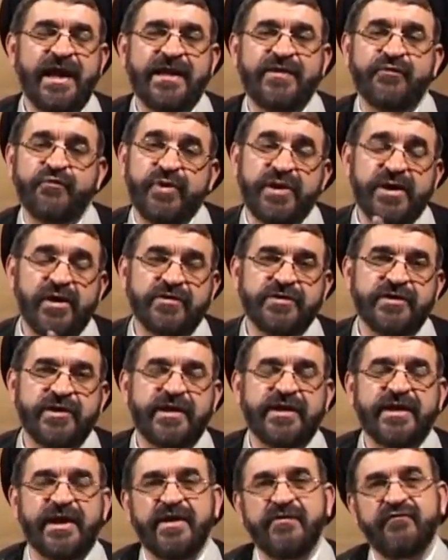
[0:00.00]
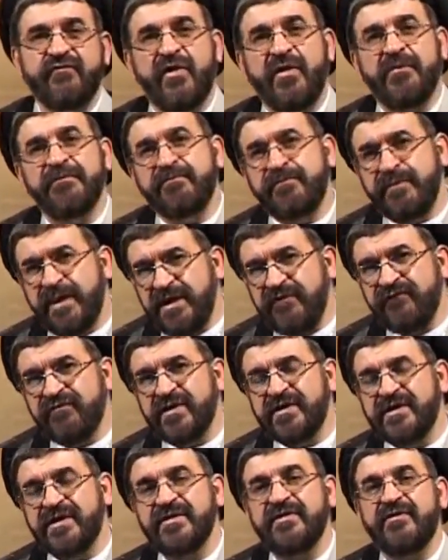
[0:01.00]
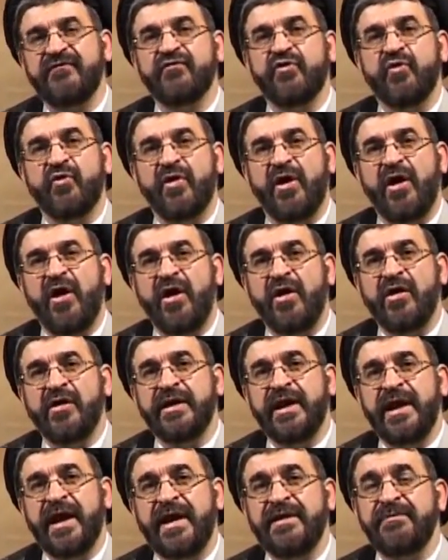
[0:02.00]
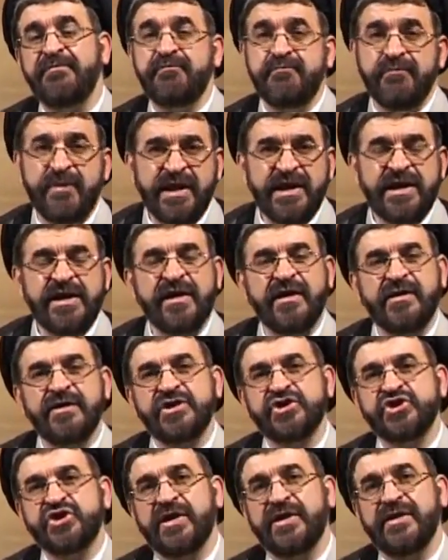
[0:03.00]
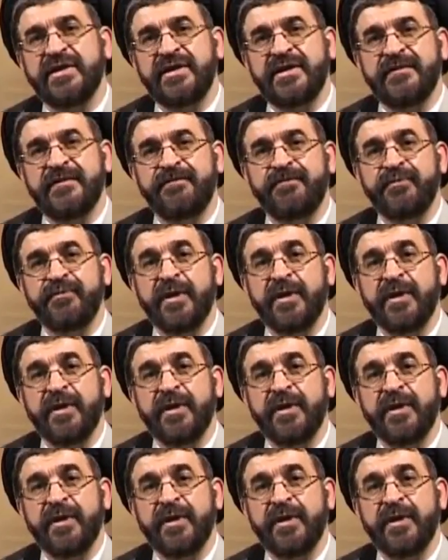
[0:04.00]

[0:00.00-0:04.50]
as we understand from many verses of Quran and many narrations.